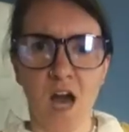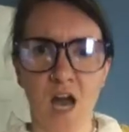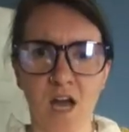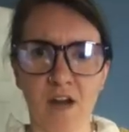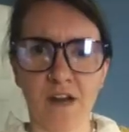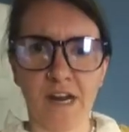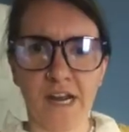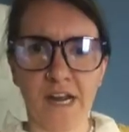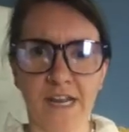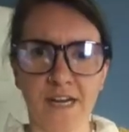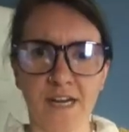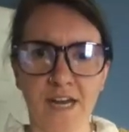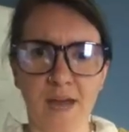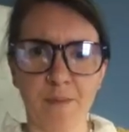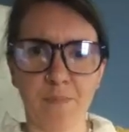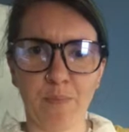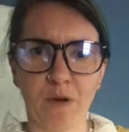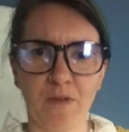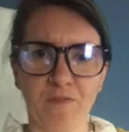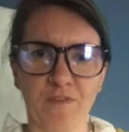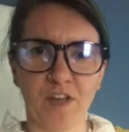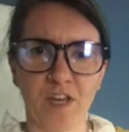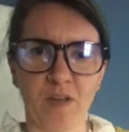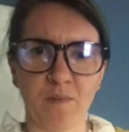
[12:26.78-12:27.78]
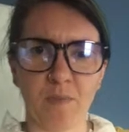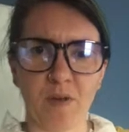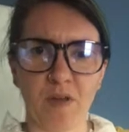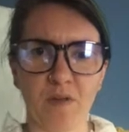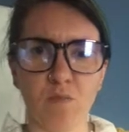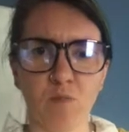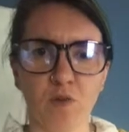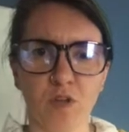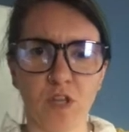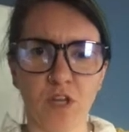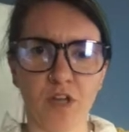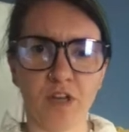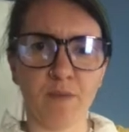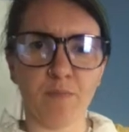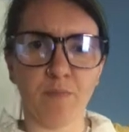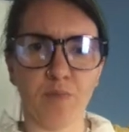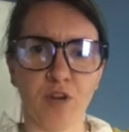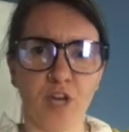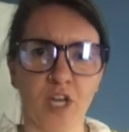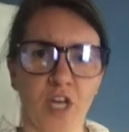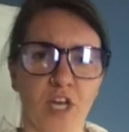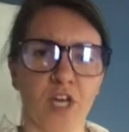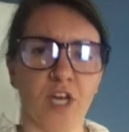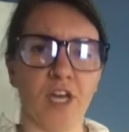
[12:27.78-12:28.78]
All right, not perfect, but we're looking
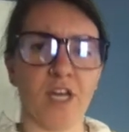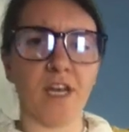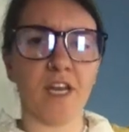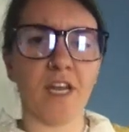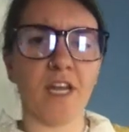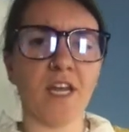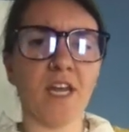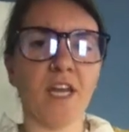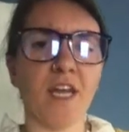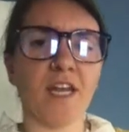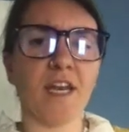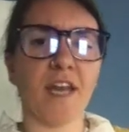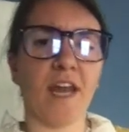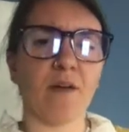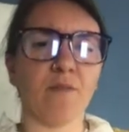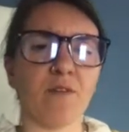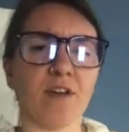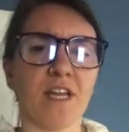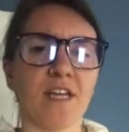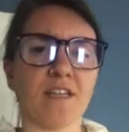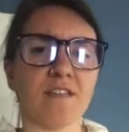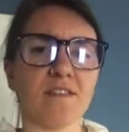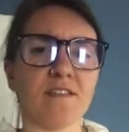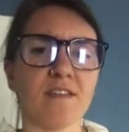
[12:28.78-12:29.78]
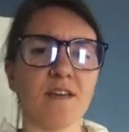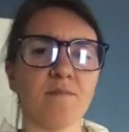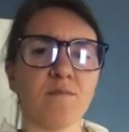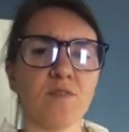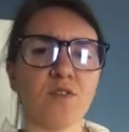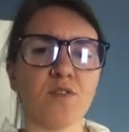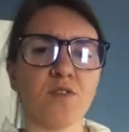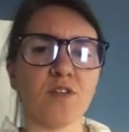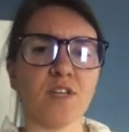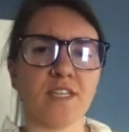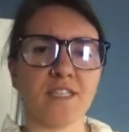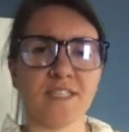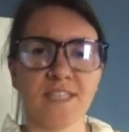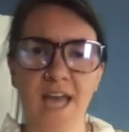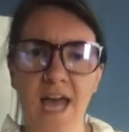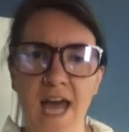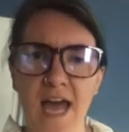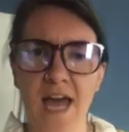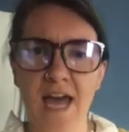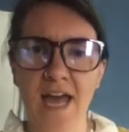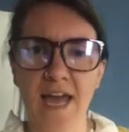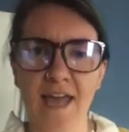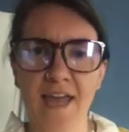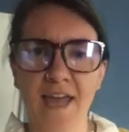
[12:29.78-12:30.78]
pretty good. Now we need some sort of
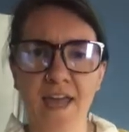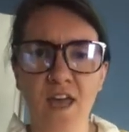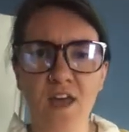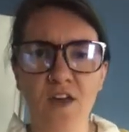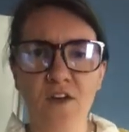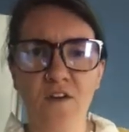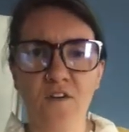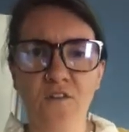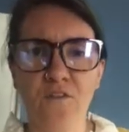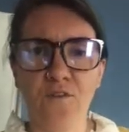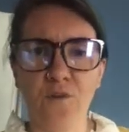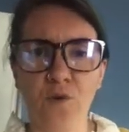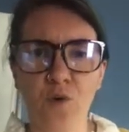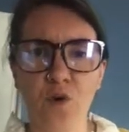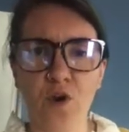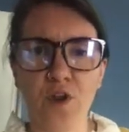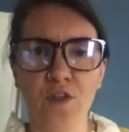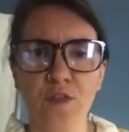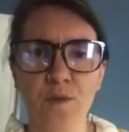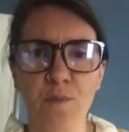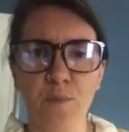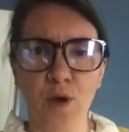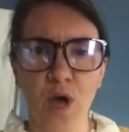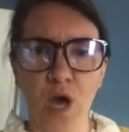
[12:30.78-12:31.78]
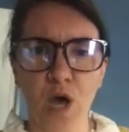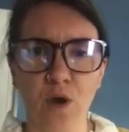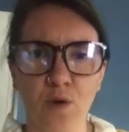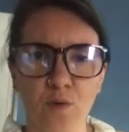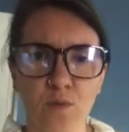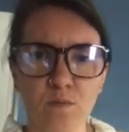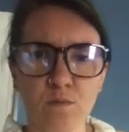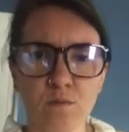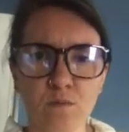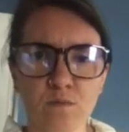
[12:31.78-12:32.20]
tie for the bow.